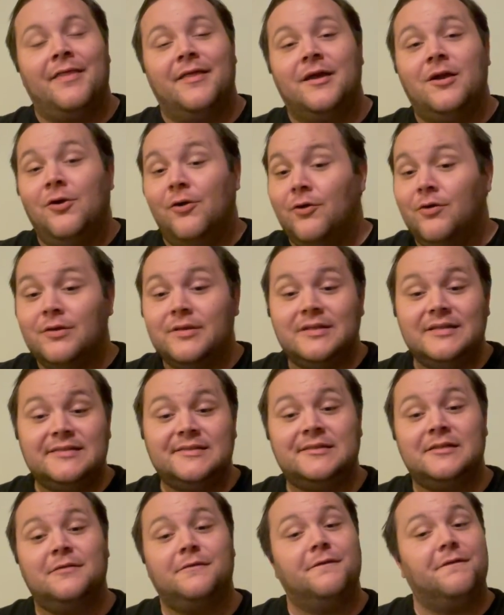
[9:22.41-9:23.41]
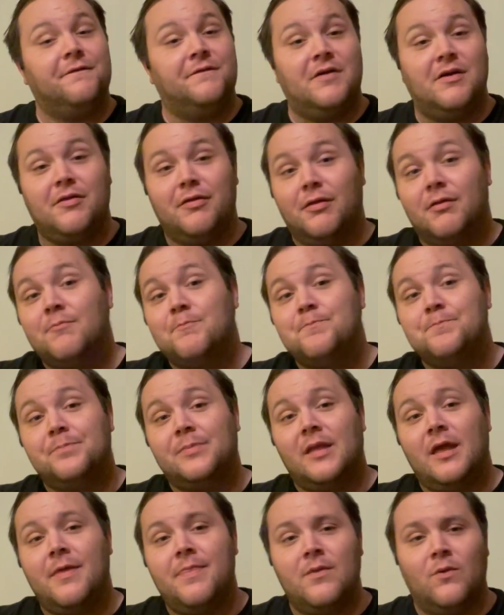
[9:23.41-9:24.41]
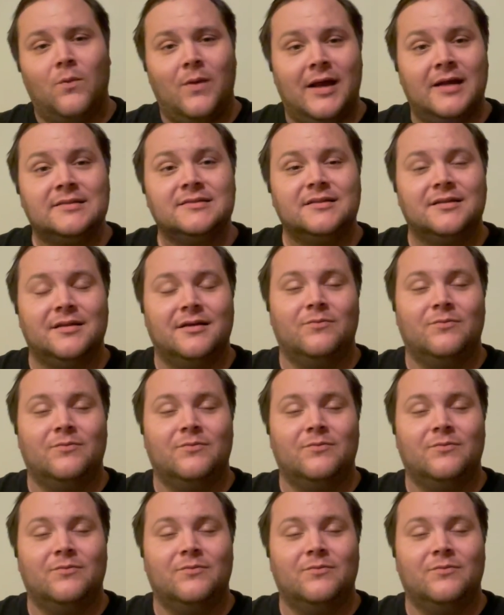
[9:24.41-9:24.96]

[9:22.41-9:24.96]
They currently sit fifth in the West.